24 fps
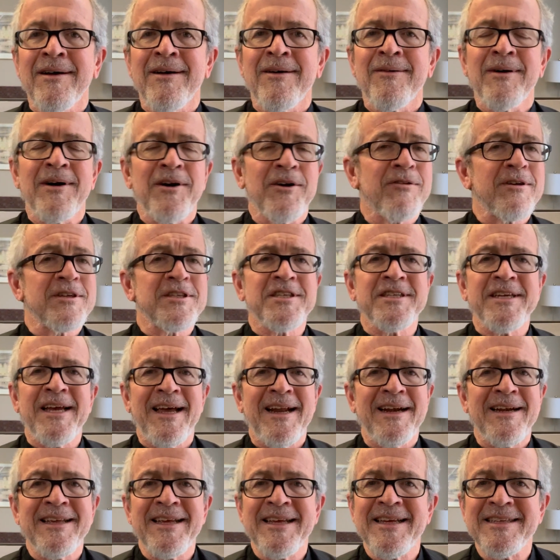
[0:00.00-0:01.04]
Well,
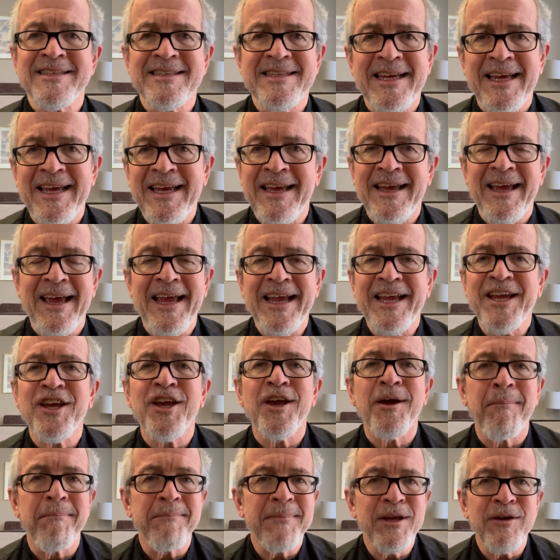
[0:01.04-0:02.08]
Christianity is a
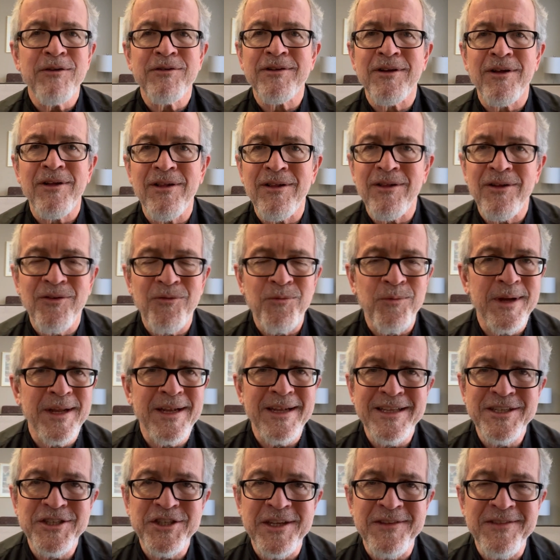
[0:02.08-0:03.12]
communal
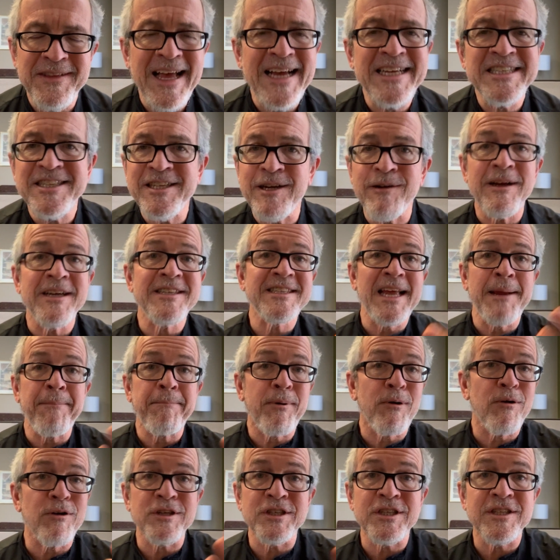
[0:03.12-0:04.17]
religion. Yes, there is a
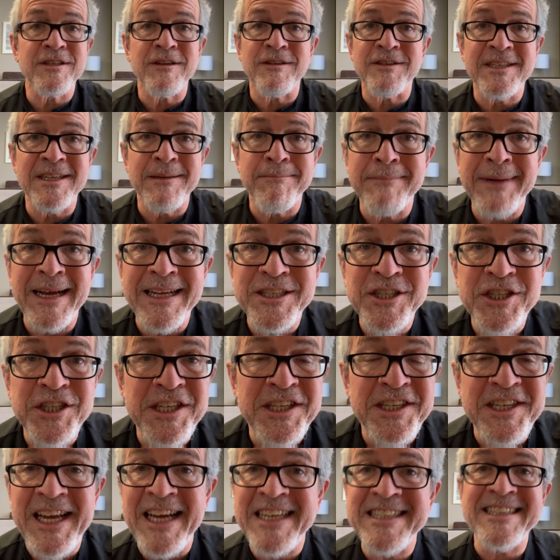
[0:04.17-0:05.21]
personal
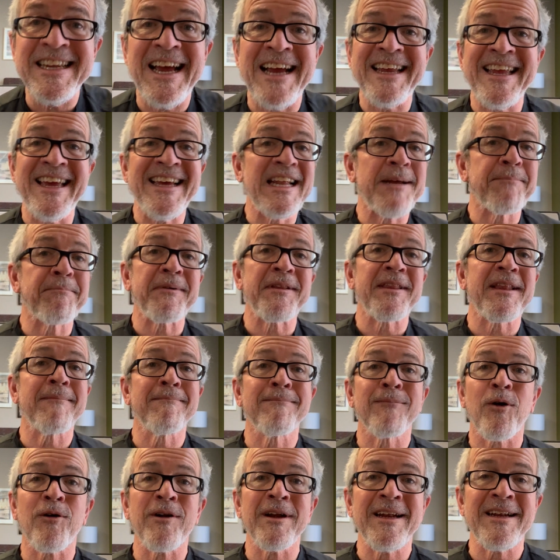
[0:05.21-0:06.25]
dimension. Yes, I get up in the
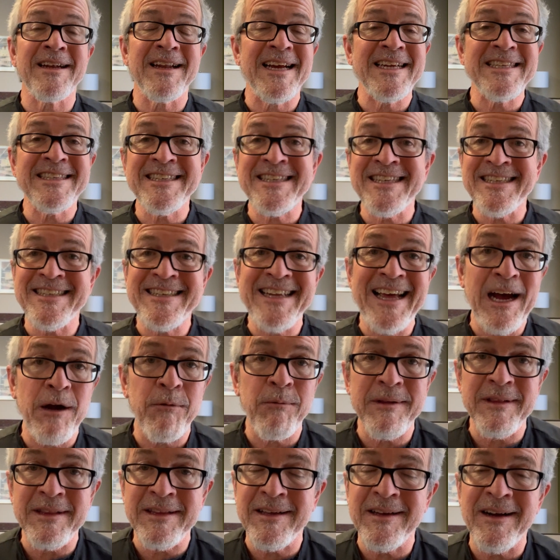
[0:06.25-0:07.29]
morning and I sit down
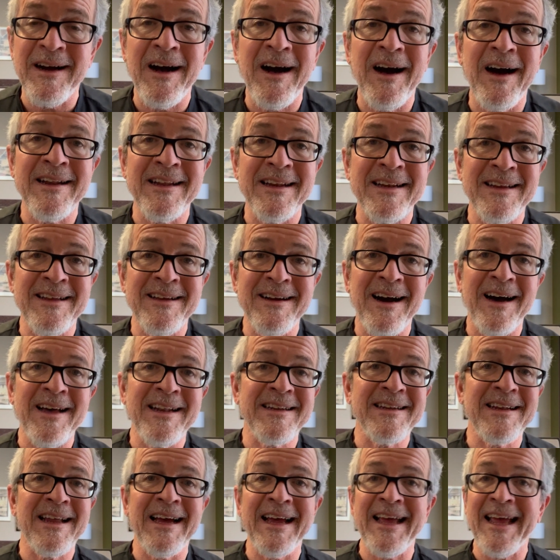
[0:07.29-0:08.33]
with God and God
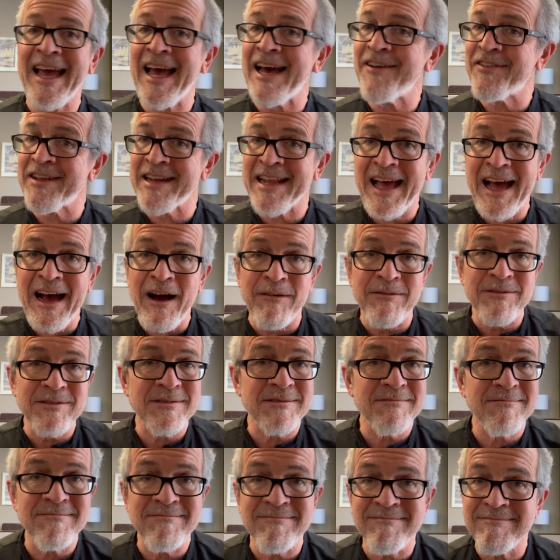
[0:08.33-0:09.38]
and I have it out.
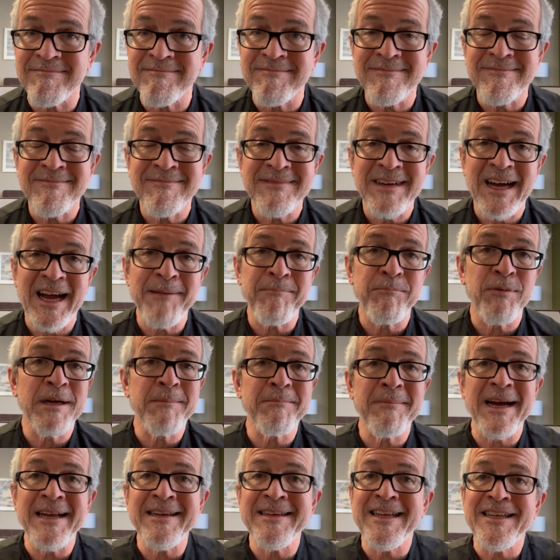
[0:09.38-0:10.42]
I bring
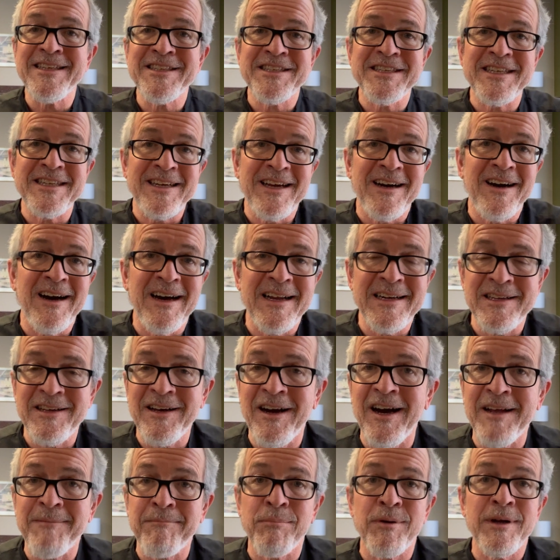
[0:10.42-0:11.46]
my needs to God.
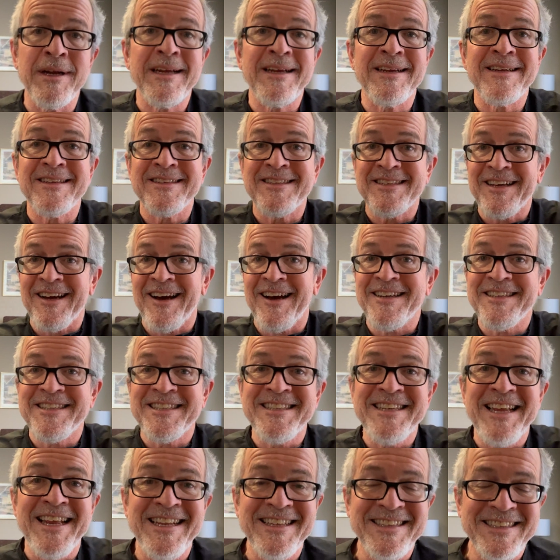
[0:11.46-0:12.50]
God brings God's
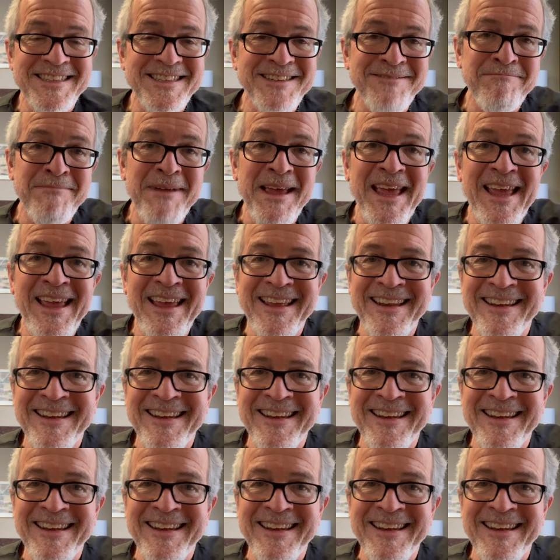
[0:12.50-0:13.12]
needs to me.